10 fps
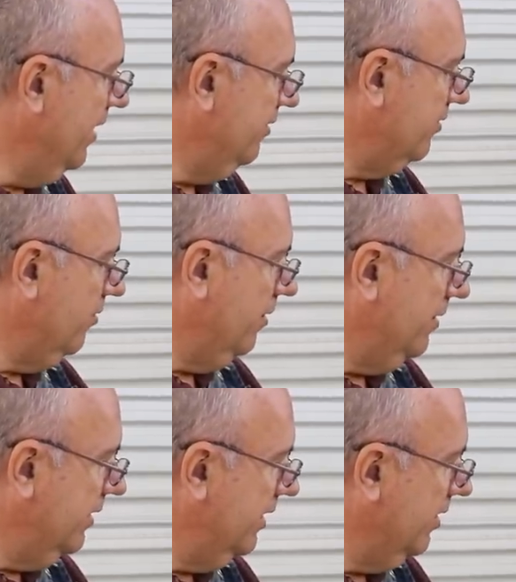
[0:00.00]
So
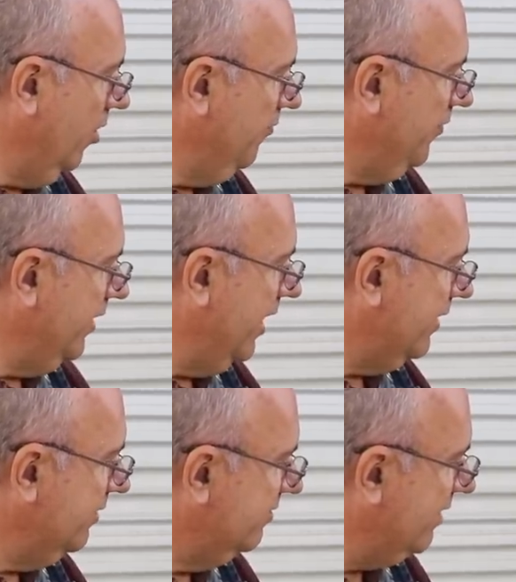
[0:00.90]
again, hopefully I
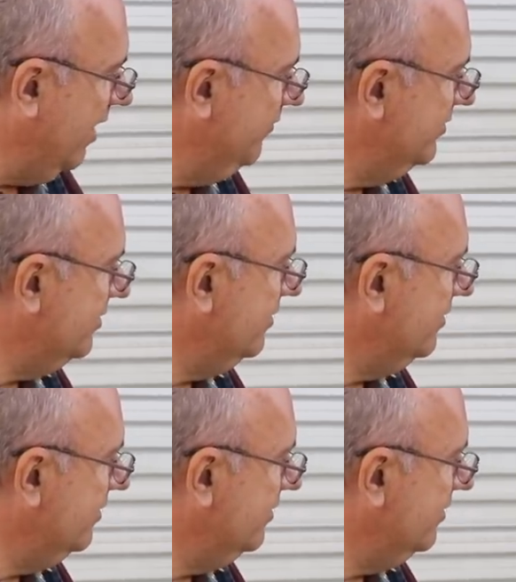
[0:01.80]
can salvage